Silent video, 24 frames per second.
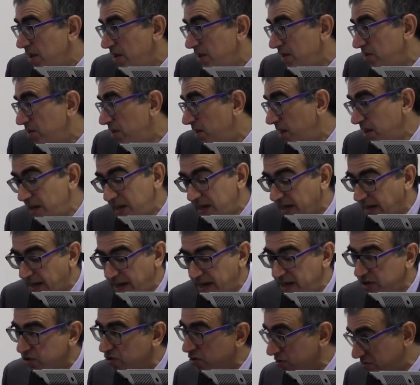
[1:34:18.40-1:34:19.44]
in many
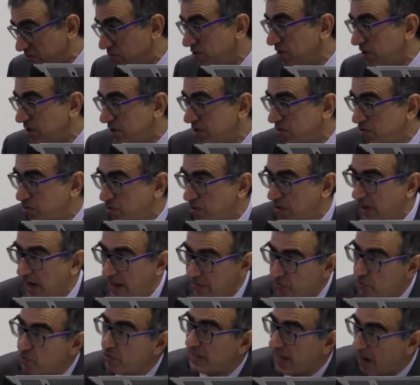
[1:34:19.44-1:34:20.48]
cases you
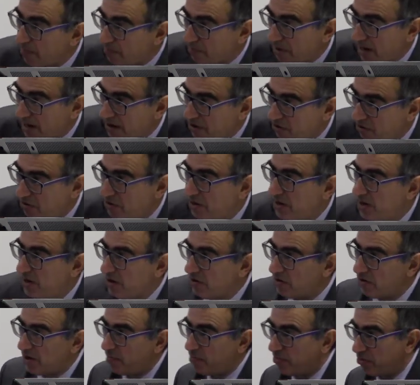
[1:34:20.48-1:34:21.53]
can do it a priori
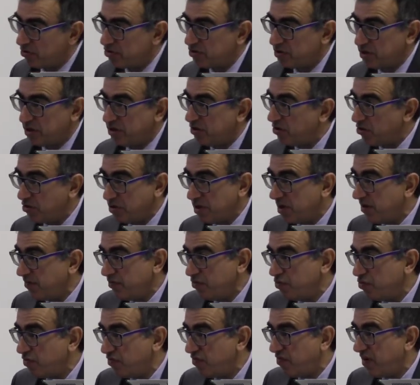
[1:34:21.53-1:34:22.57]
or a posteriori
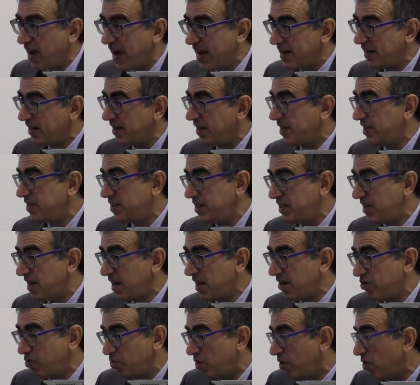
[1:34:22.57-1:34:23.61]
if you find a
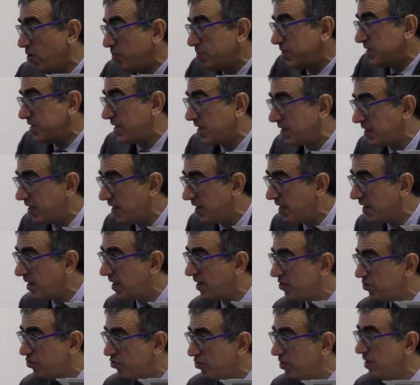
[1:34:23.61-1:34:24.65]
scenario where objects are there
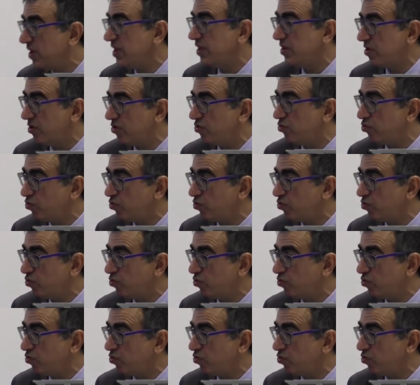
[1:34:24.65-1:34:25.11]
and you need